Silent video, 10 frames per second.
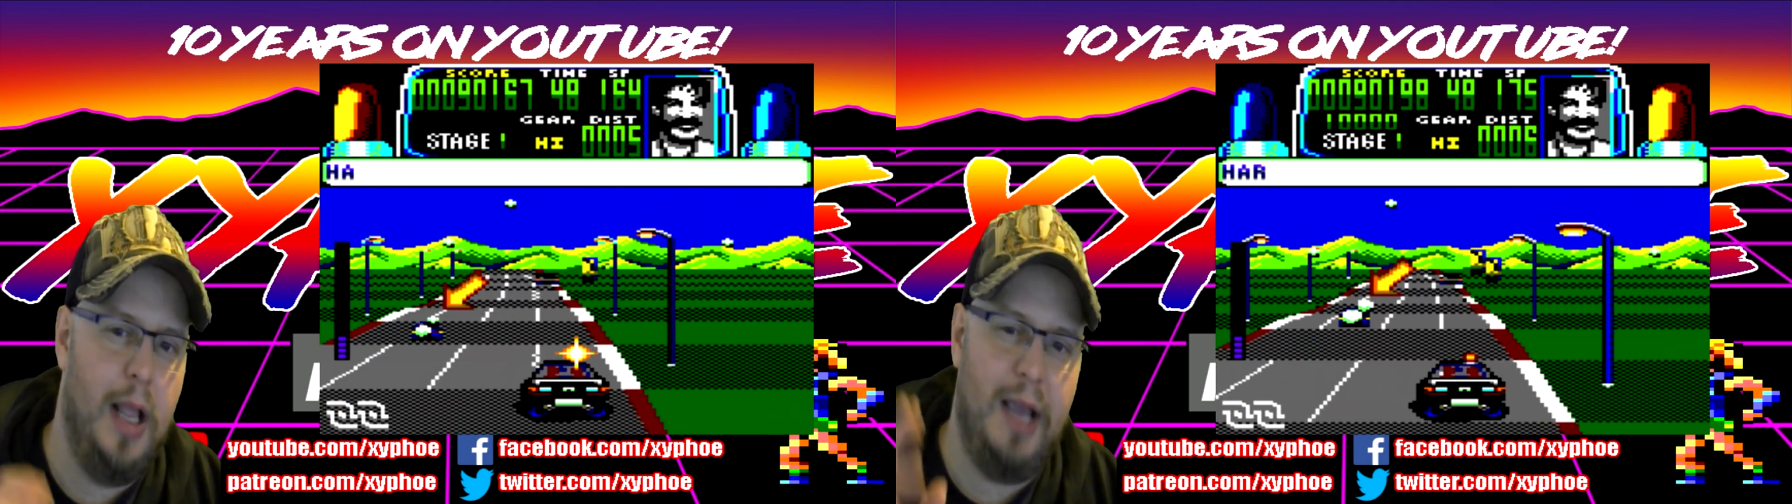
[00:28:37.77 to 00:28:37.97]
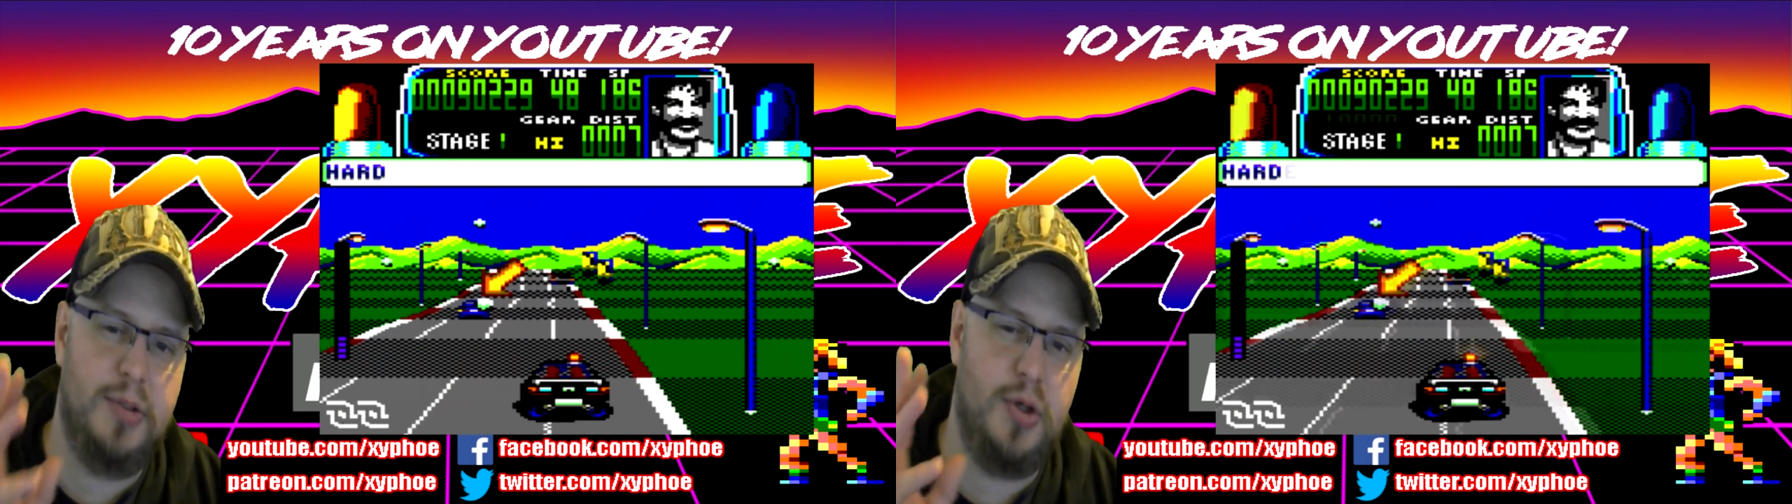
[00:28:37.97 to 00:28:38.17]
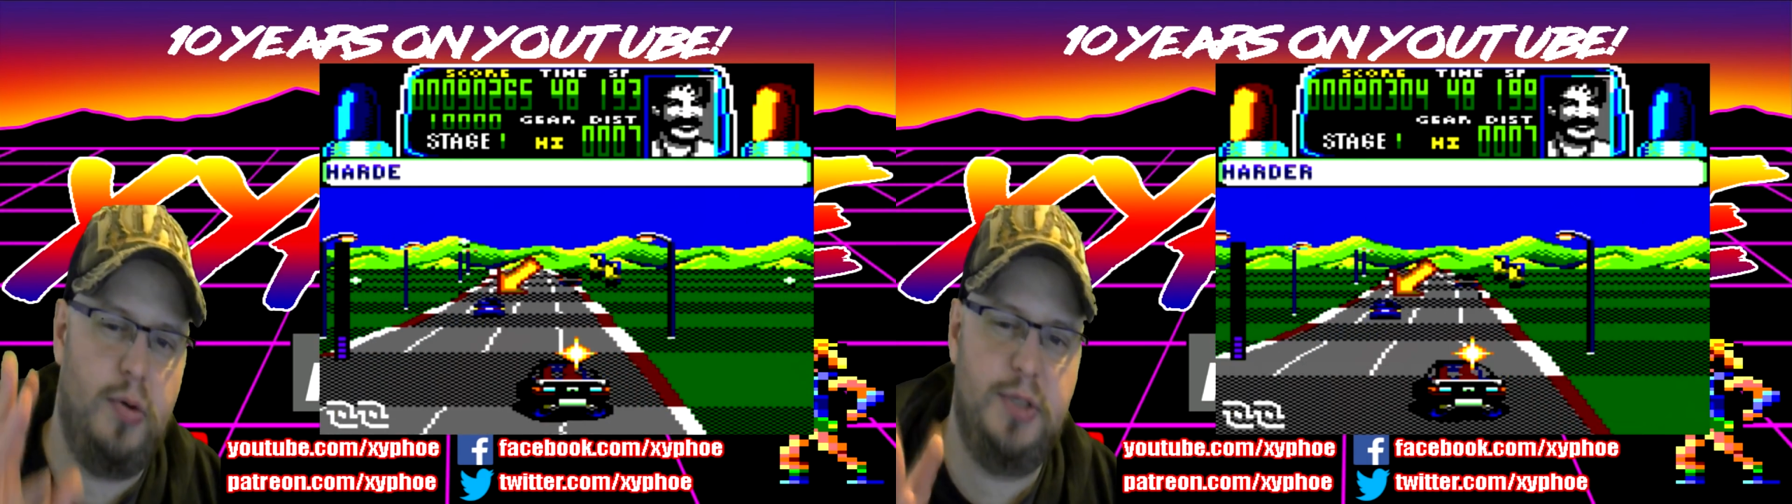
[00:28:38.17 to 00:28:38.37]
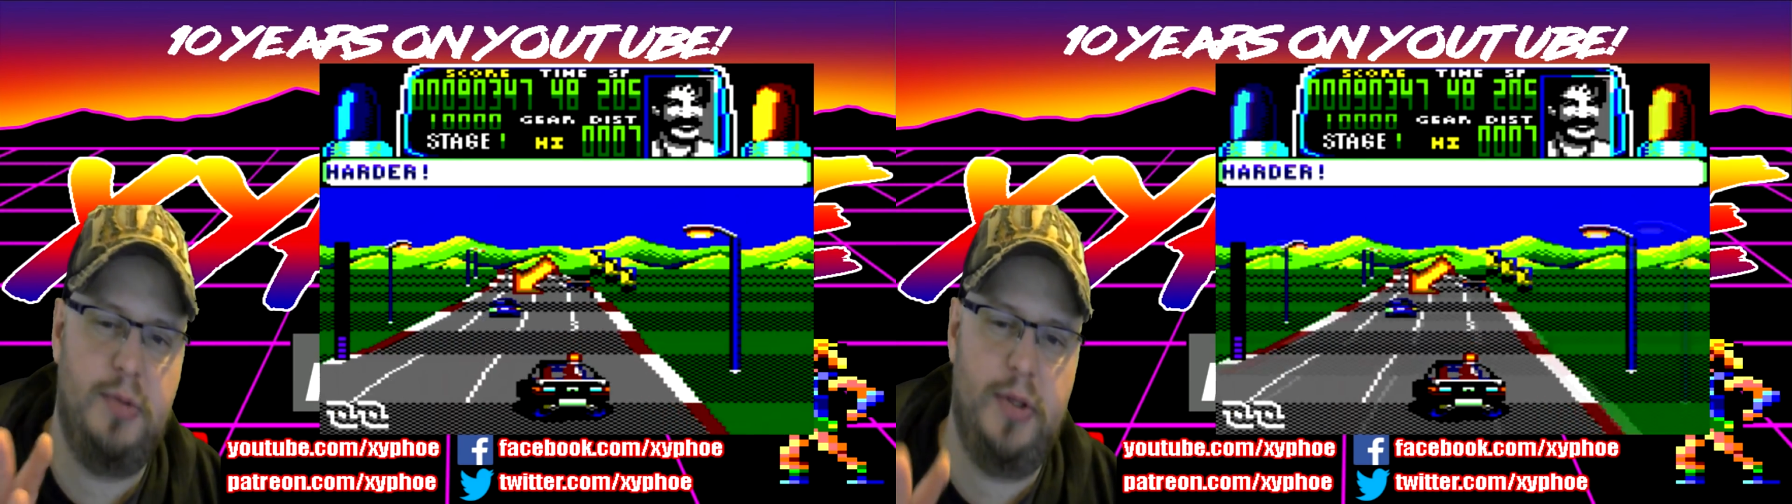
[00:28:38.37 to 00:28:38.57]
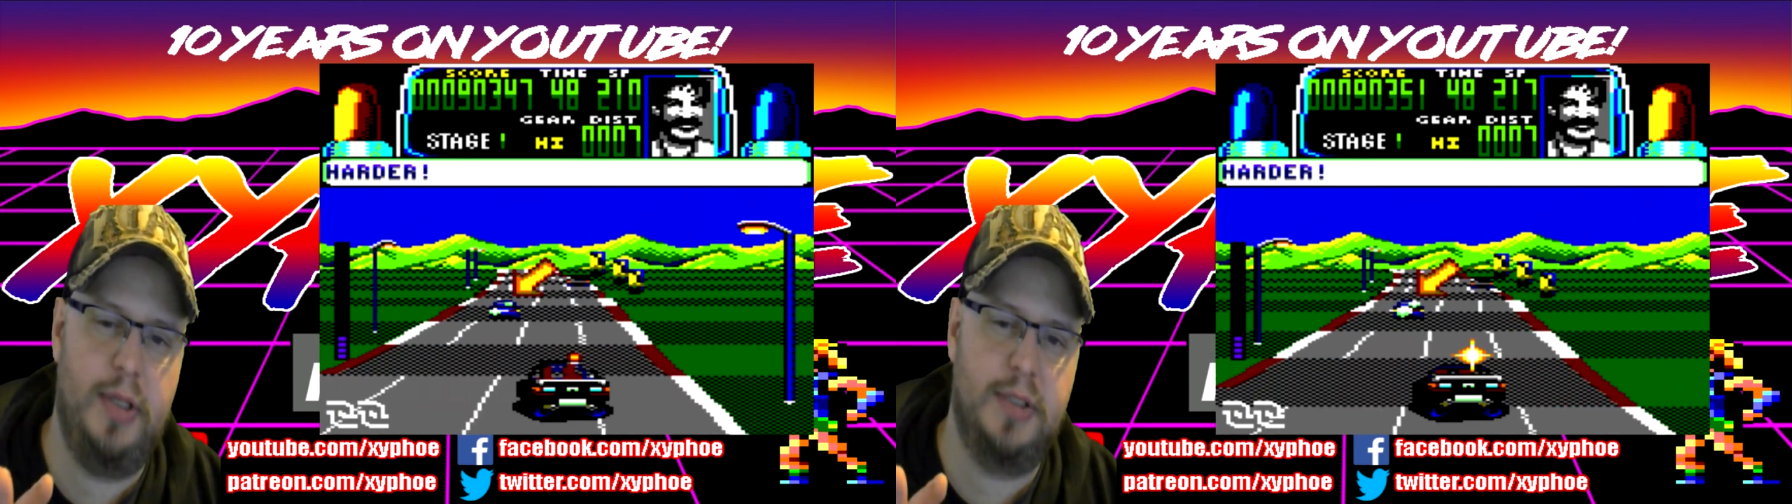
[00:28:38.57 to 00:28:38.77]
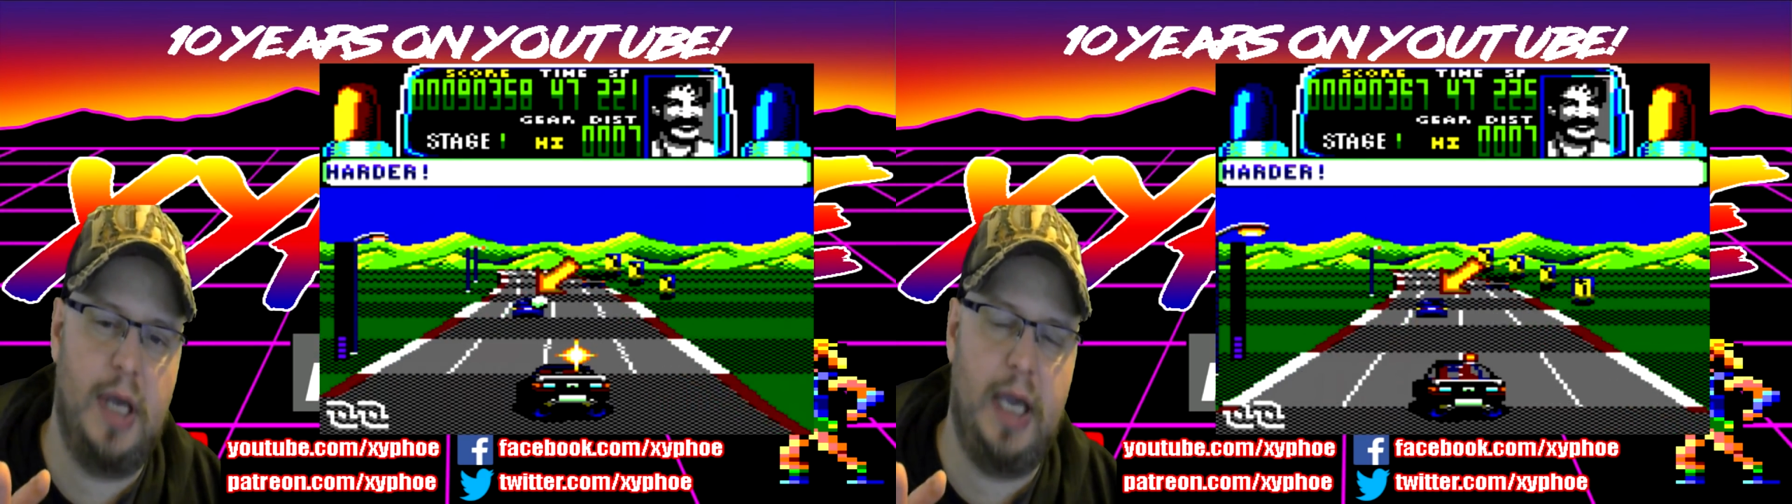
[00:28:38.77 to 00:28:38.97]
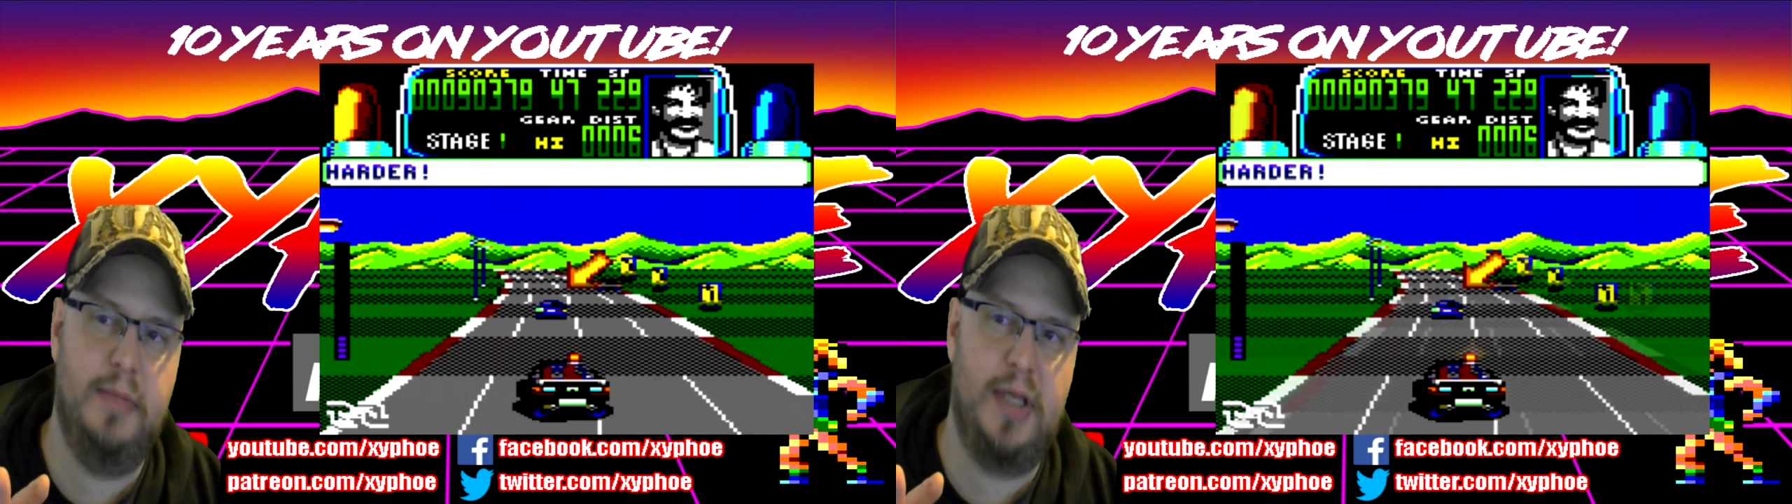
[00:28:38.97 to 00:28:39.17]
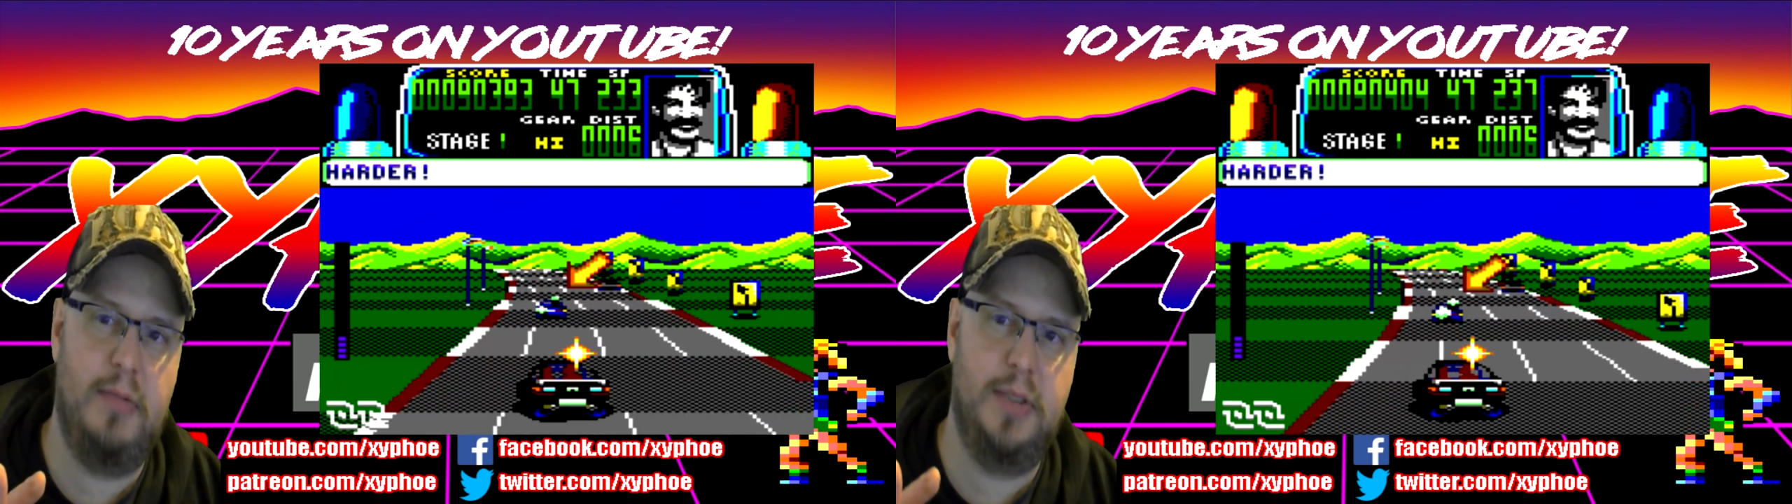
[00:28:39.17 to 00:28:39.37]
it was always one of those
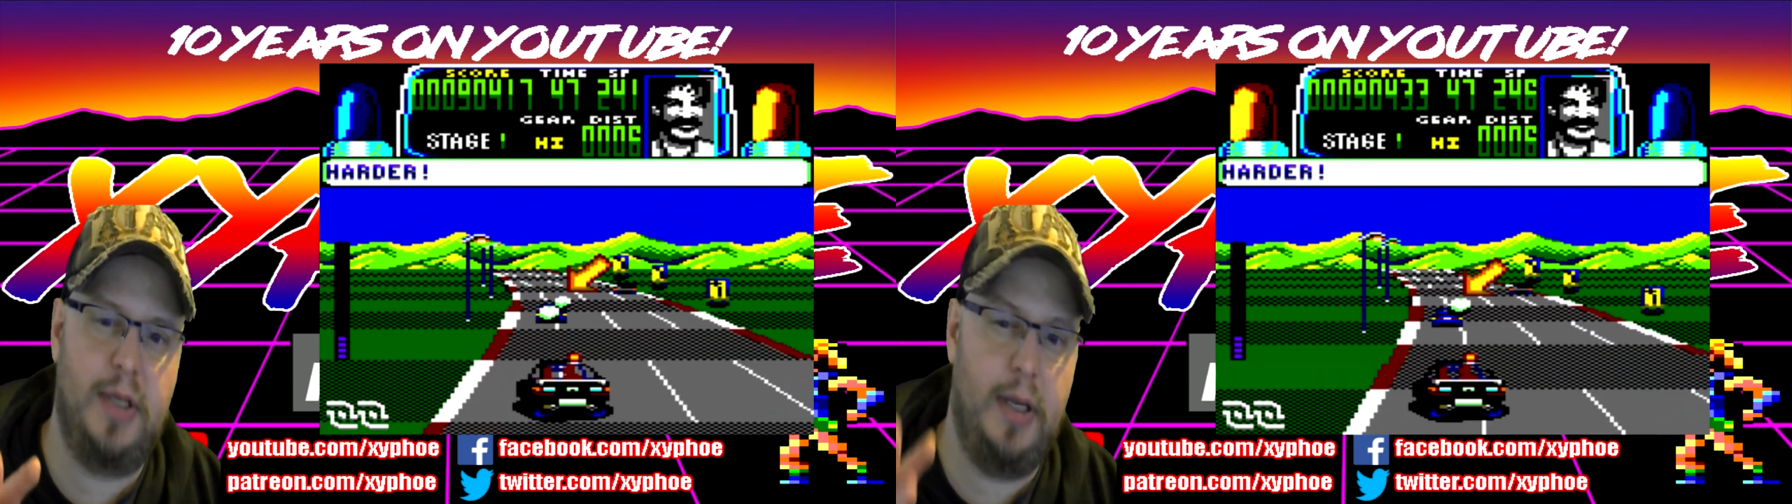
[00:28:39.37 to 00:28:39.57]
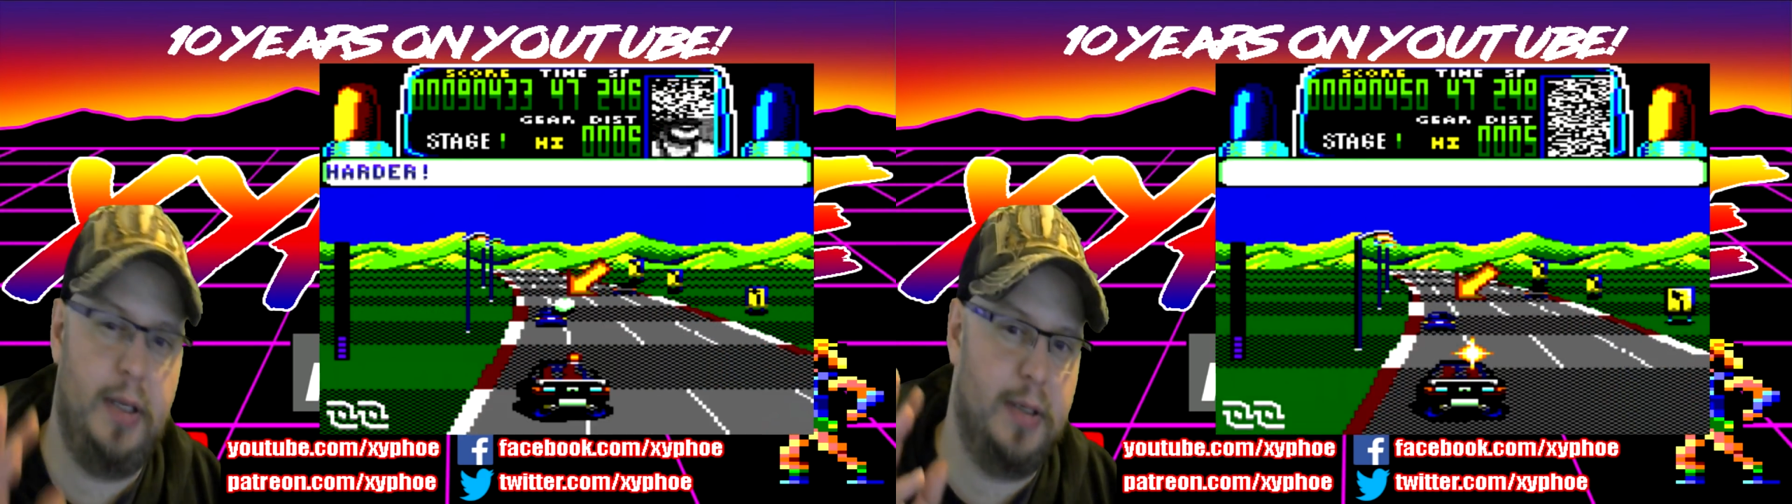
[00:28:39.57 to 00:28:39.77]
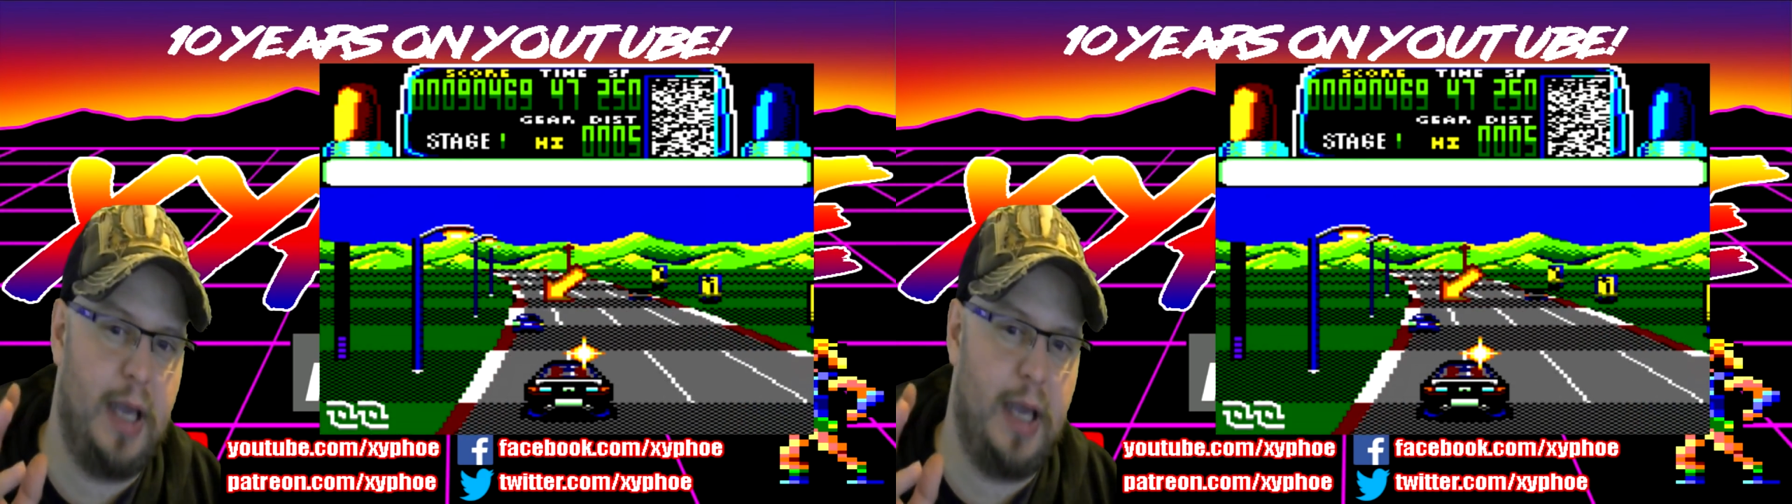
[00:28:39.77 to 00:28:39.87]
games that was like